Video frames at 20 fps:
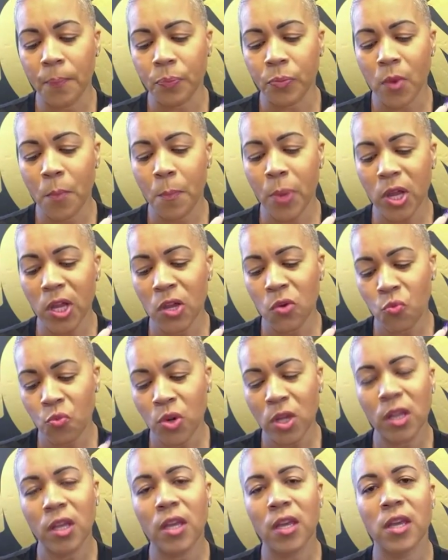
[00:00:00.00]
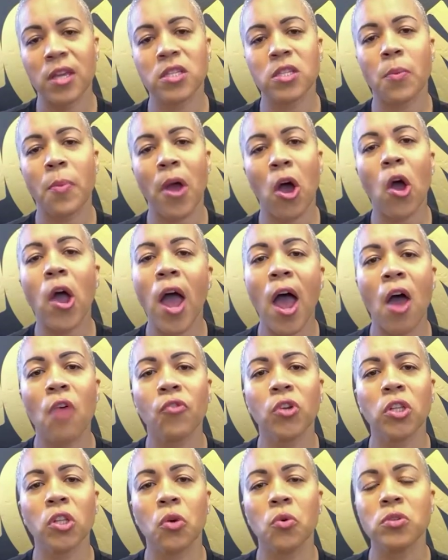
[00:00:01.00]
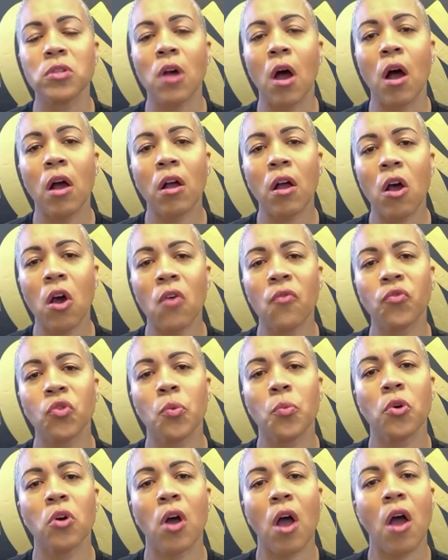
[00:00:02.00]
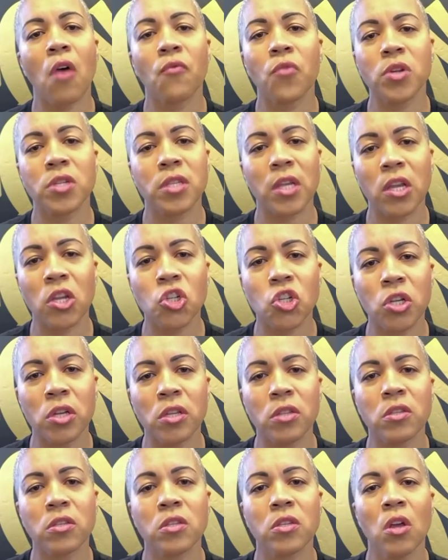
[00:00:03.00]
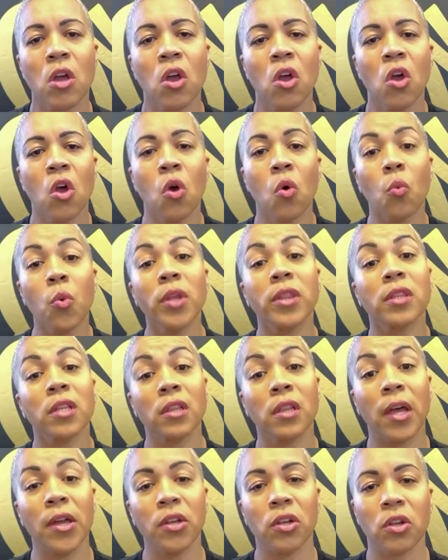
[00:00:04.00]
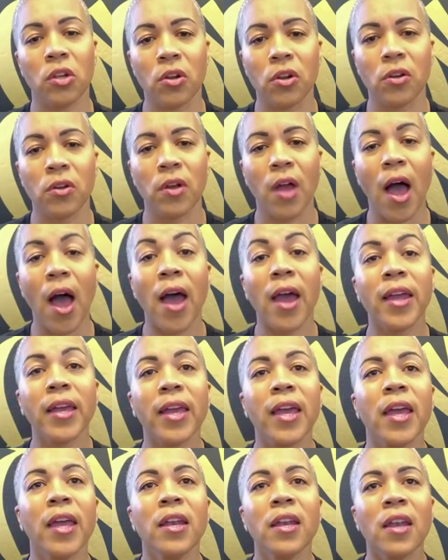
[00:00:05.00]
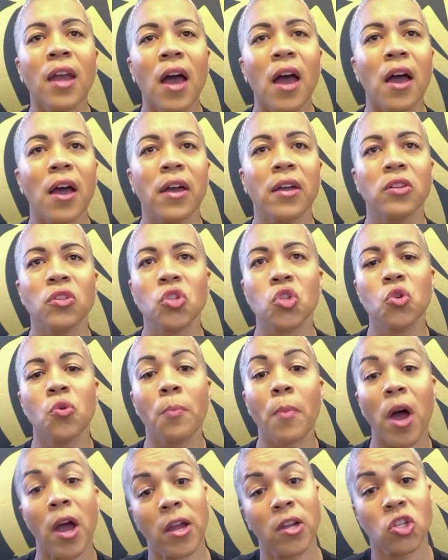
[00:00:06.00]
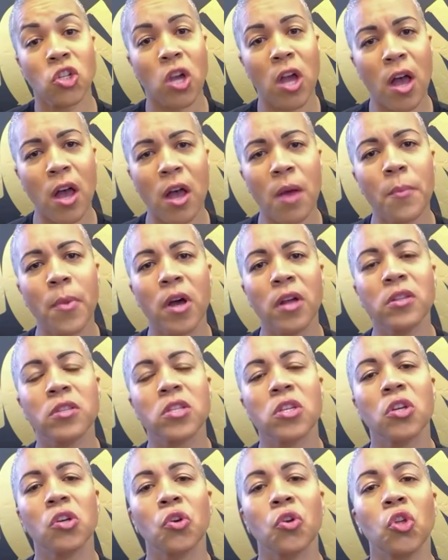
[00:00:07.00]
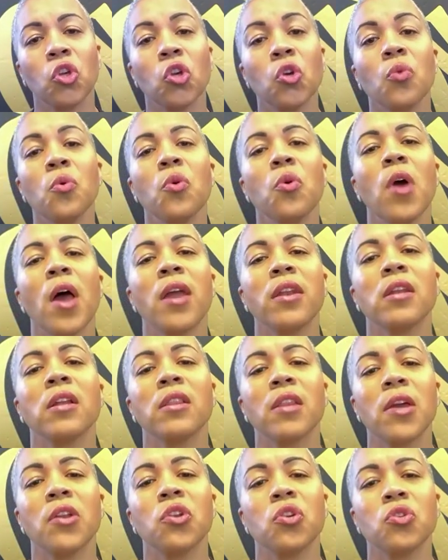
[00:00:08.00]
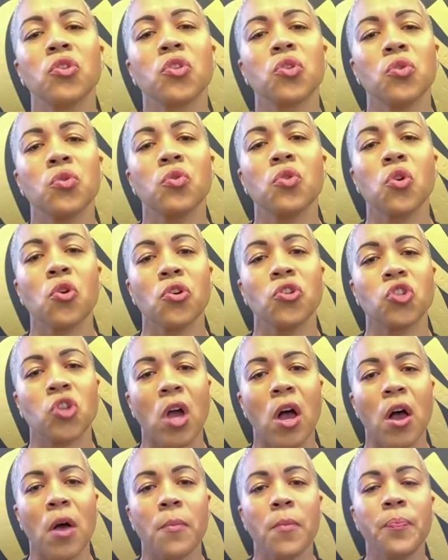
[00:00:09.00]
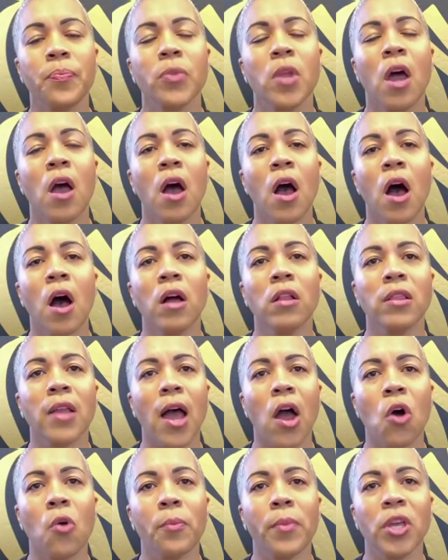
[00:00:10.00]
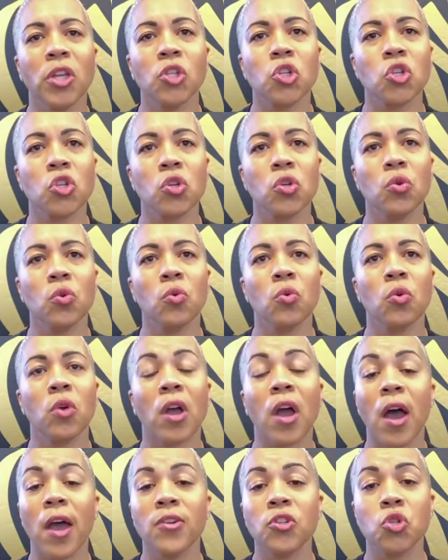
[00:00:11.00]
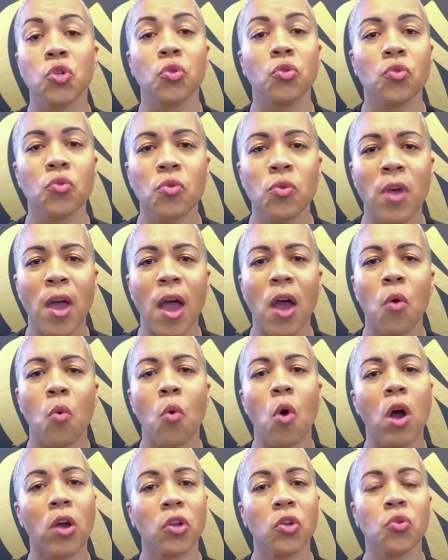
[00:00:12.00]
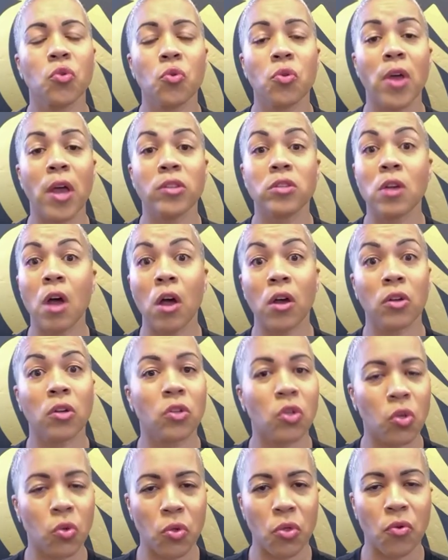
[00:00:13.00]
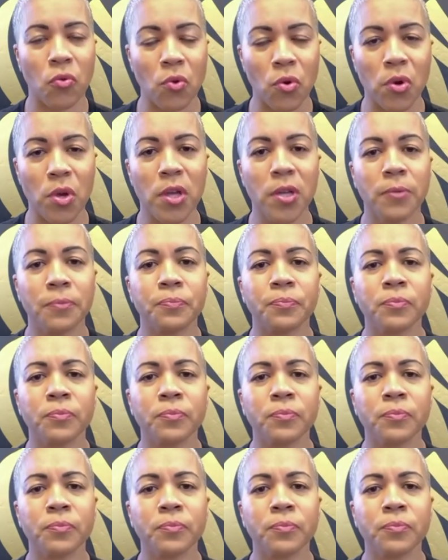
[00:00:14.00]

But it really is about having those uncomfortable conversations with the lender. I cannot do my job until you and the lender do your job. Allow me to guide you through that, walk you through that, talk you through it.